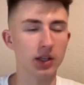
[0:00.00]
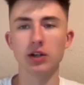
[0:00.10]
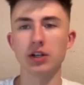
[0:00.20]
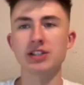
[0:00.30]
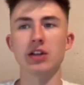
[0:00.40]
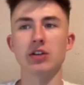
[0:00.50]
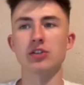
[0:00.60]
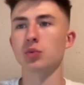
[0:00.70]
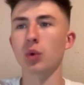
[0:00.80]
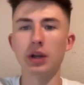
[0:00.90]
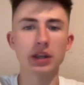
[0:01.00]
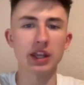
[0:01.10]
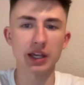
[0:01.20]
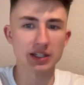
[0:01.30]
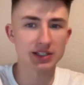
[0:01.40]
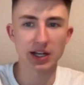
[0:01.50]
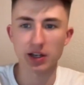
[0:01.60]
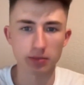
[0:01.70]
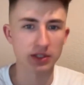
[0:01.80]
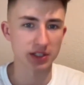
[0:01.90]
Let's say there's one thing inside of the
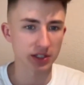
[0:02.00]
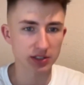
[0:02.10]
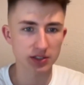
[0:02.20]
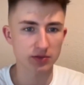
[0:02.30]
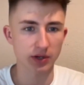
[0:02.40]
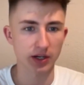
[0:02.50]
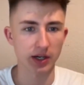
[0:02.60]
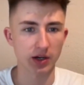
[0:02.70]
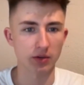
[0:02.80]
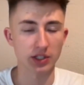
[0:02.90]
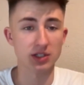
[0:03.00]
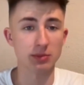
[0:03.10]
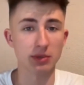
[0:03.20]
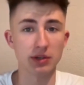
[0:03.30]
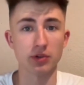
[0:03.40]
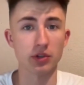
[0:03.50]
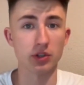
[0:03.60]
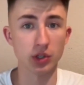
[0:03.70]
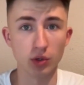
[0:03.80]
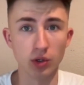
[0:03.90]
business right now, and this could be for
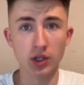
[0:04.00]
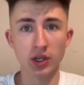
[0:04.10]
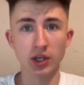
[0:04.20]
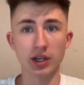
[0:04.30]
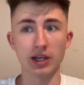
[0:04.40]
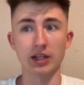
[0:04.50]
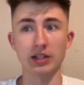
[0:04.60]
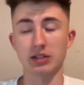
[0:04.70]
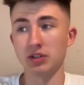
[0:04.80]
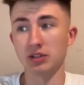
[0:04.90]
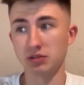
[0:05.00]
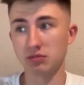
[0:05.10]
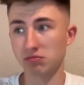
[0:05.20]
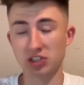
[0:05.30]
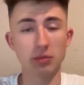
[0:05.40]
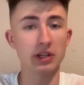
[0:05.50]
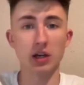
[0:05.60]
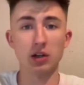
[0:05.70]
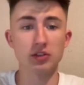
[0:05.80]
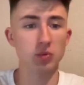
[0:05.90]
you and even somebody
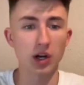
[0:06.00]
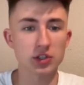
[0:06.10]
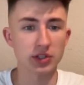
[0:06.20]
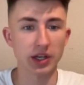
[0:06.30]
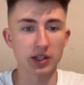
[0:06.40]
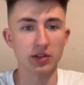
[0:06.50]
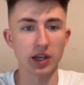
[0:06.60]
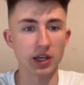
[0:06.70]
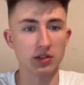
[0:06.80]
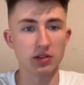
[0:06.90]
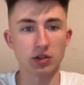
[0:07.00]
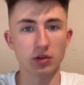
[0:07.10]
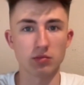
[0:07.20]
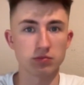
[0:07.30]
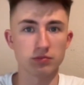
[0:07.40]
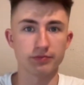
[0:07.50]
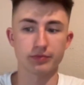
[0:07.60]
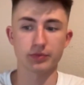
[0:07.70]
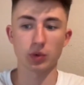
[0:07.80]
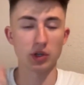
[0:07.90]
else watching that could take,
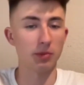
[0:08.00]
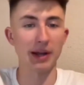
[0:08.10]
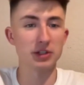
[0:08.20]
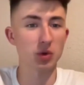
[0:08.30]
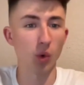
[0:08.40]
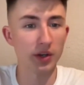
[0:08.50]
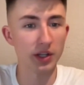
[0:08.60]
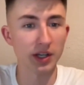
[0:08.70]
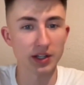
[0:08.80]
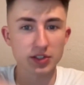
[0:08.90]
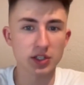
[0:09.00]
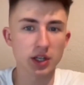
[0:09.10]
what your magic wand is